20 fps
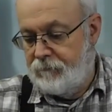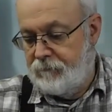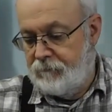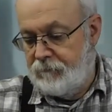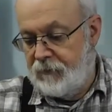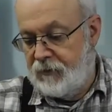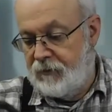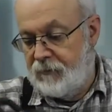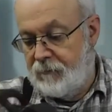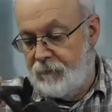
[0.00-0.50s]

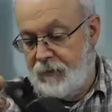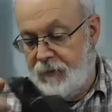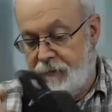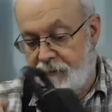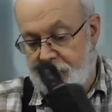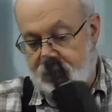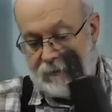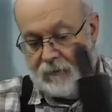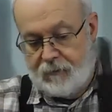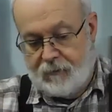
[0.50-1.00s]
That's an
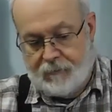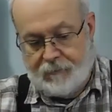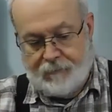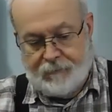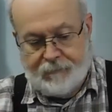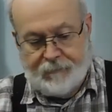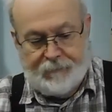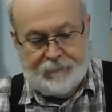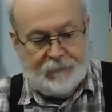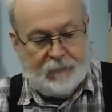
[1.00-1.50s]
amazing deal.
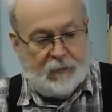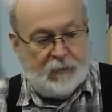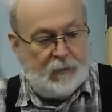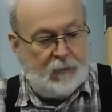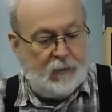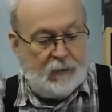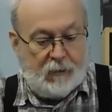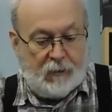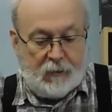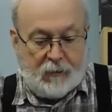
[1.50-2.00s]

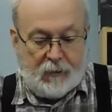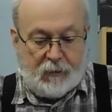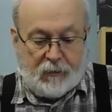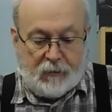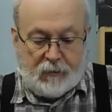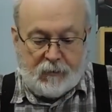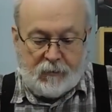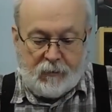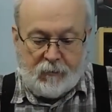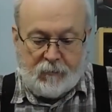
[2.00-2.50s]

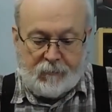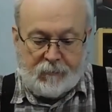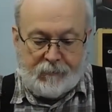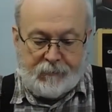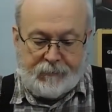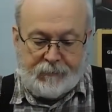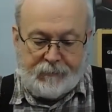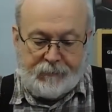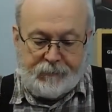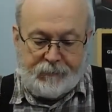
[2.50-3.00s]
So,
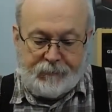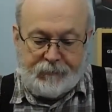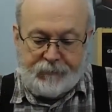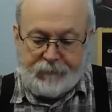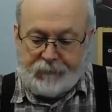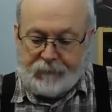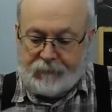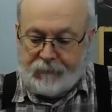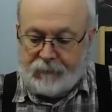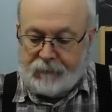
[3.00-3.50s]

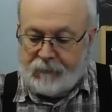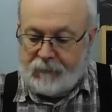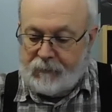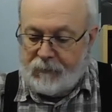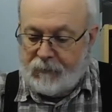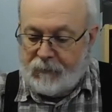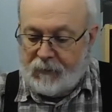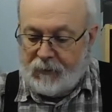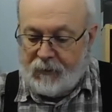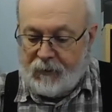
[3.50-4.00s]

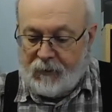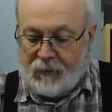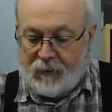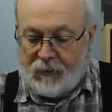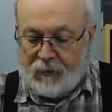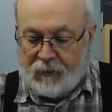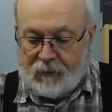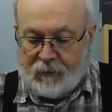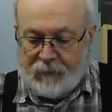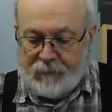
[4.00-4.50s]
in
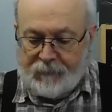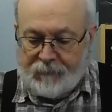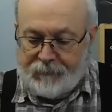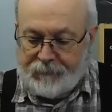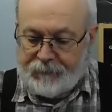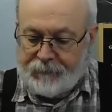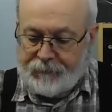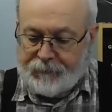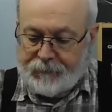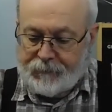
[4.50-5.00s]
here,
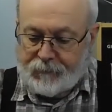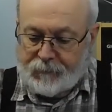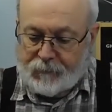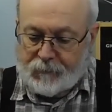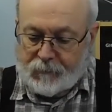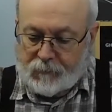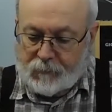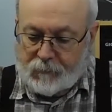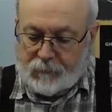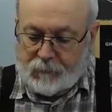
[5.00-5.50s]

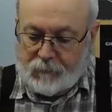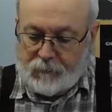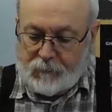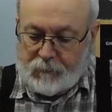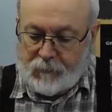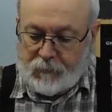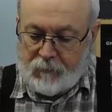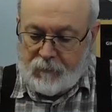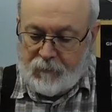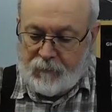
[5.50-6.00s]

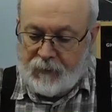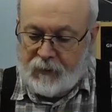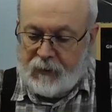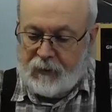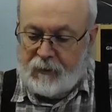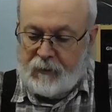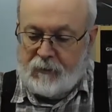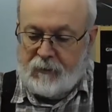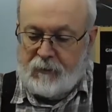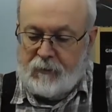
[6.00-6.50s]
we've
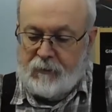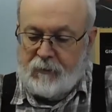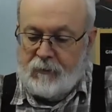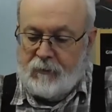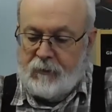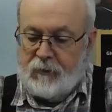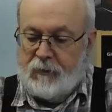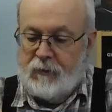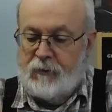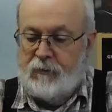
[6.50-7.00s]
got
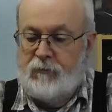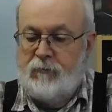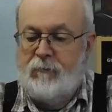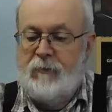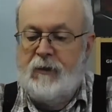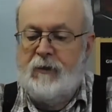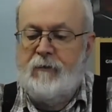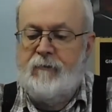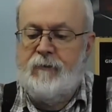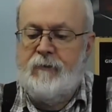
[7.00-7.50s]
the two
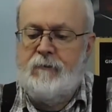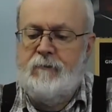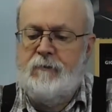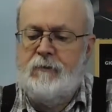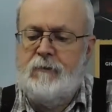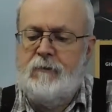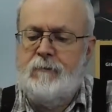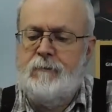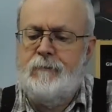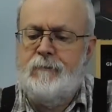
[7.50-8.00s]
microphones.